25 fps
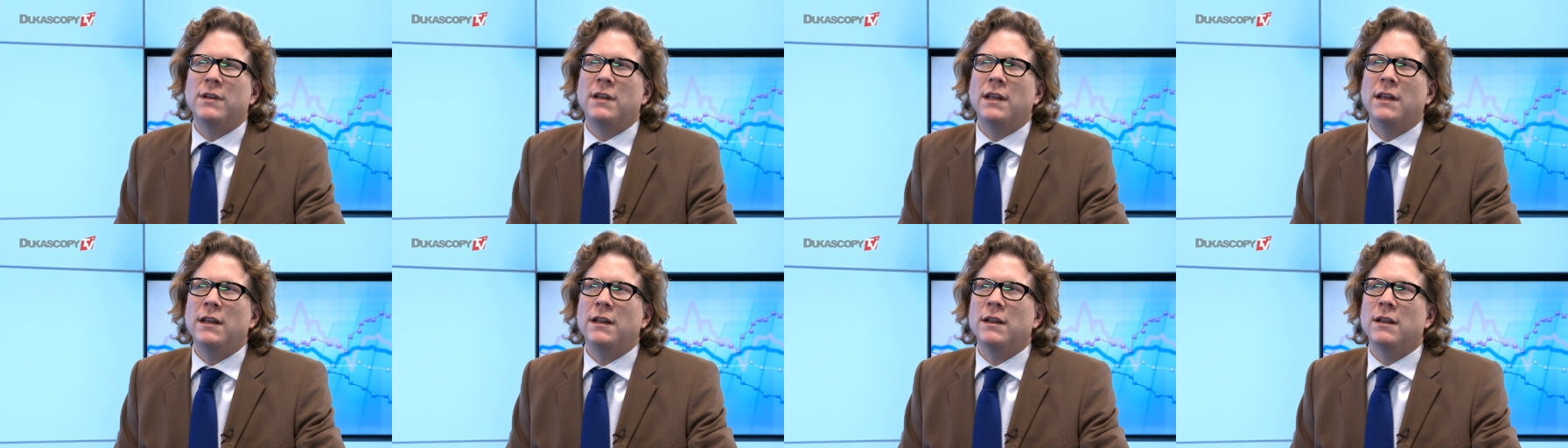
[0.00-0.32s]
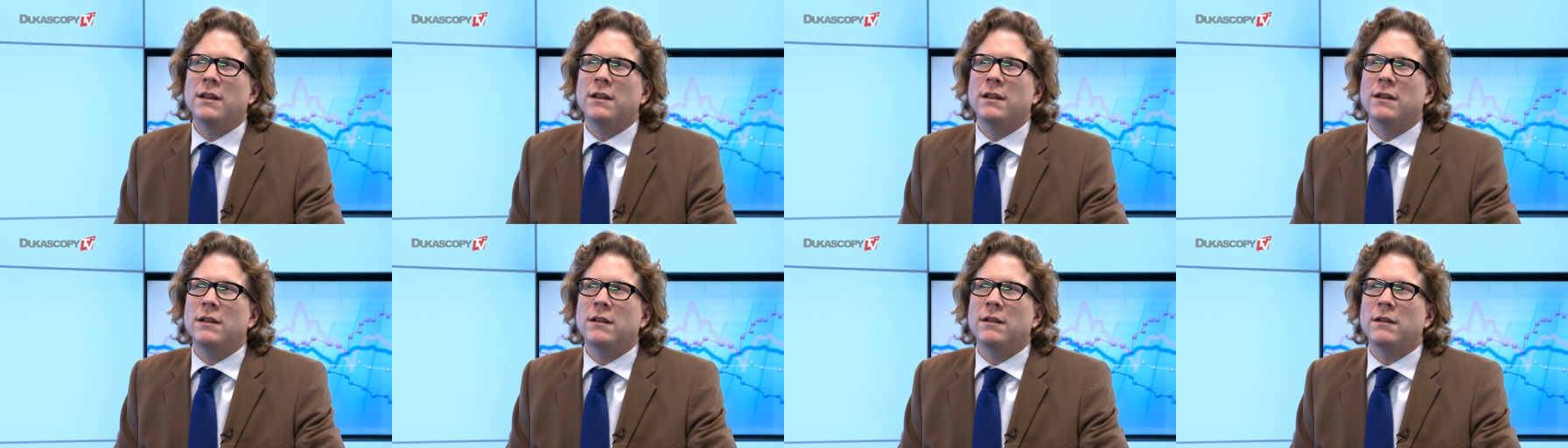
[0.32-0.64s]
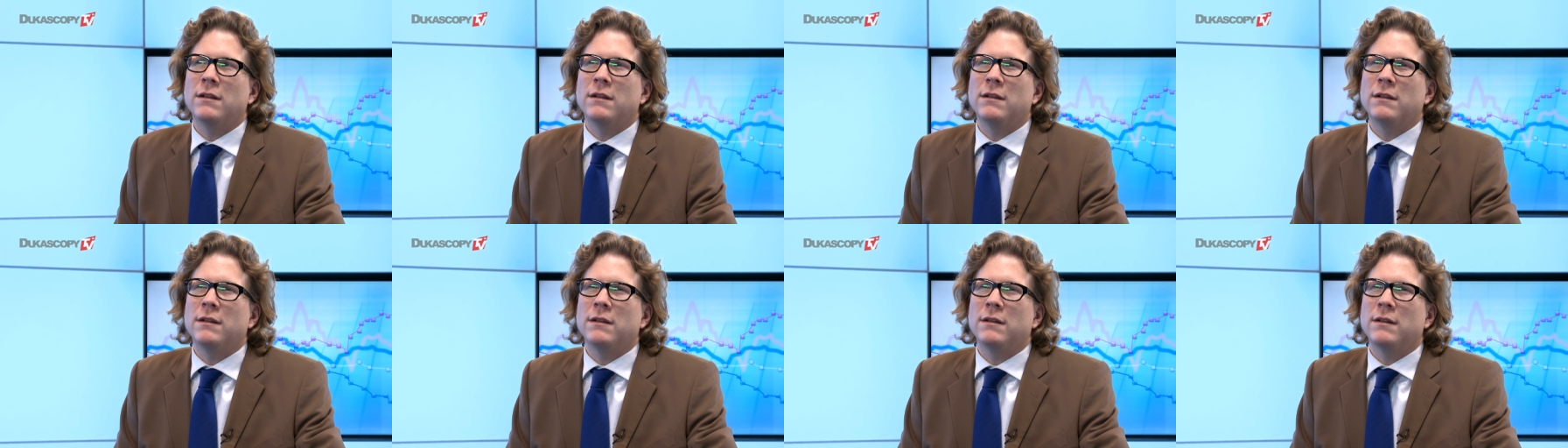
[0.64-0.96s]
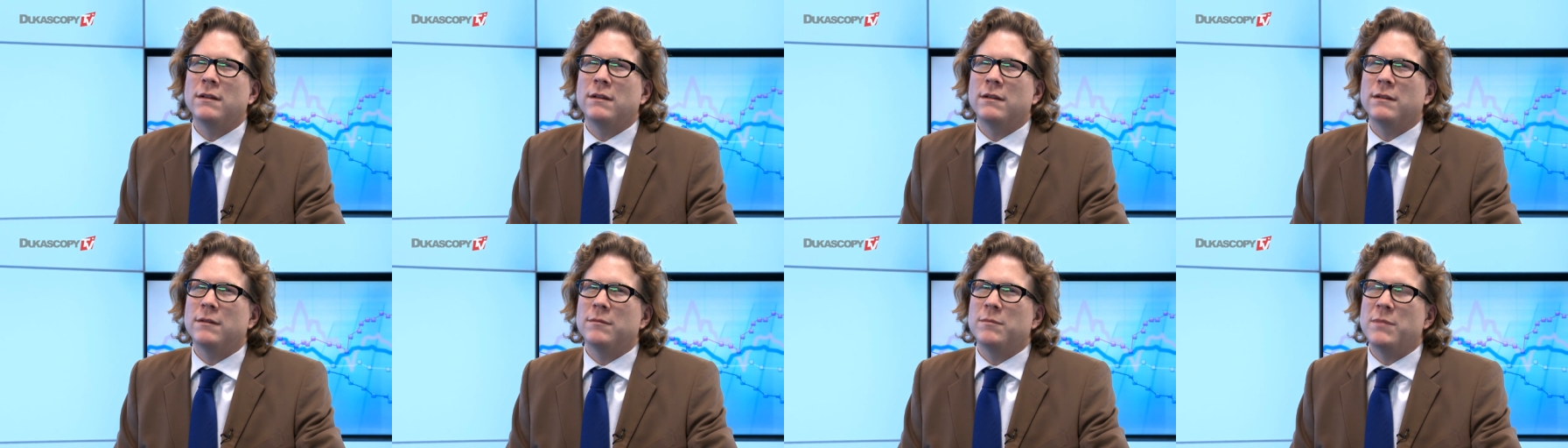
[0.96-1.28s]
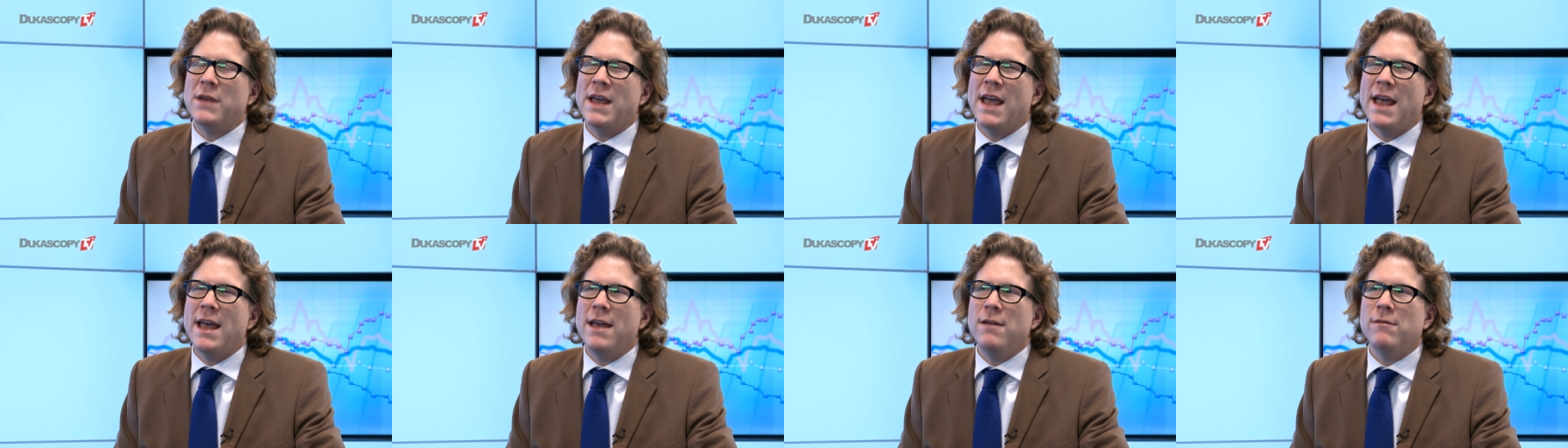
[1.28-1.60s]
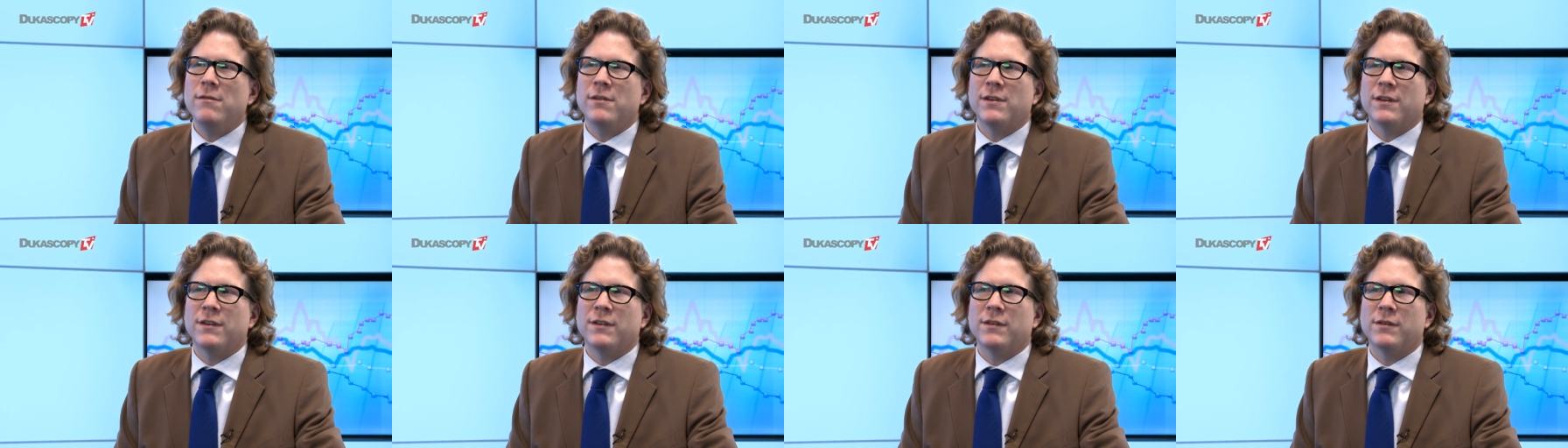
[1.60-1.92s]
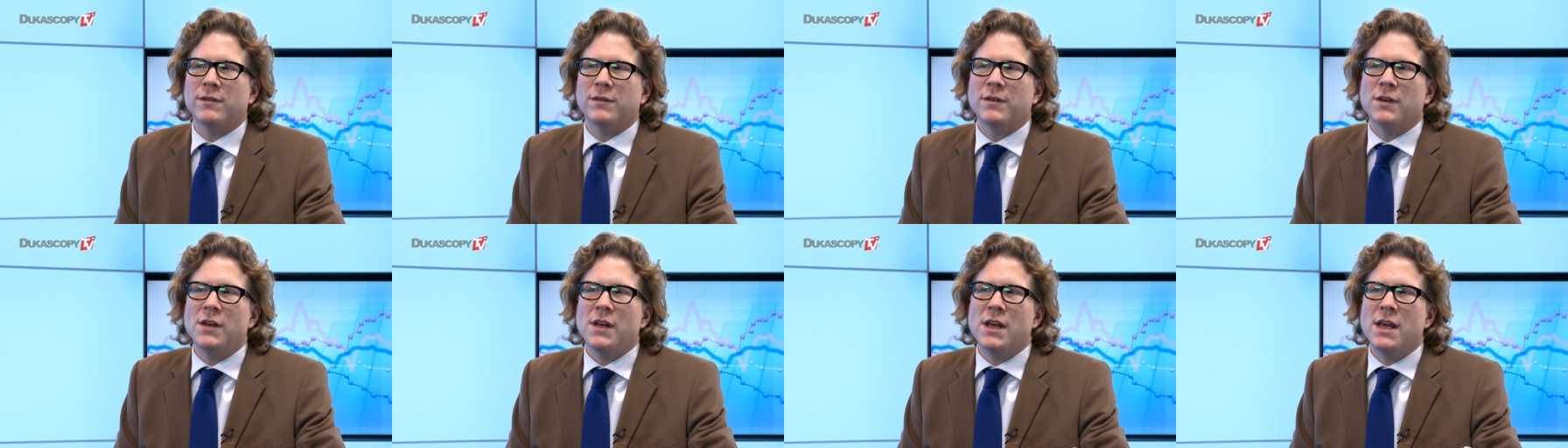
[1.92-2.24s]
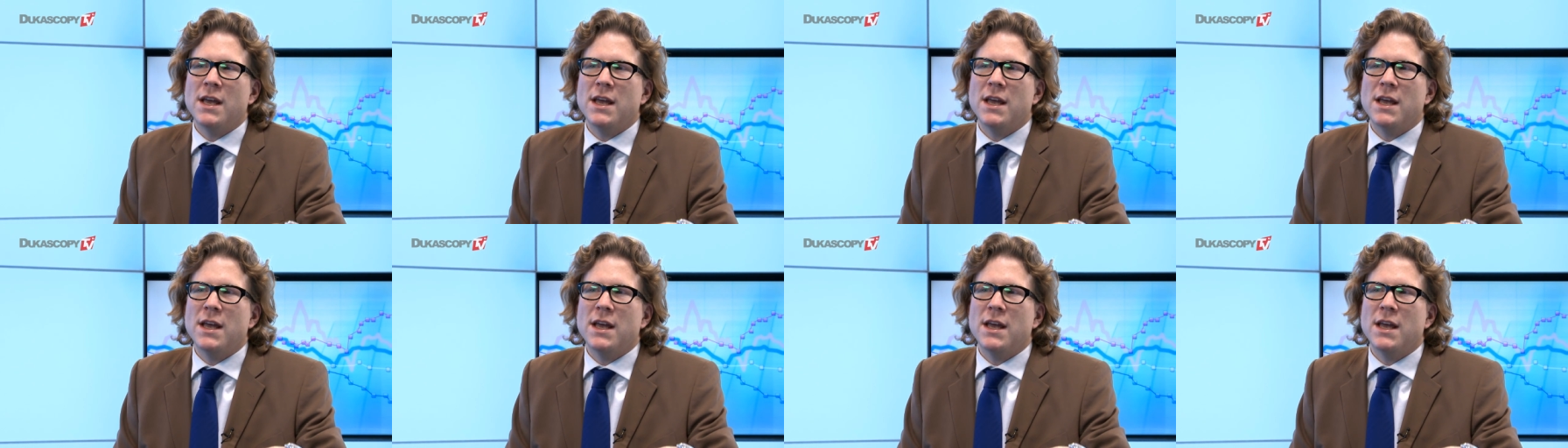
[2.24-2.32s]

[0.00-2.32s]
little behaviors.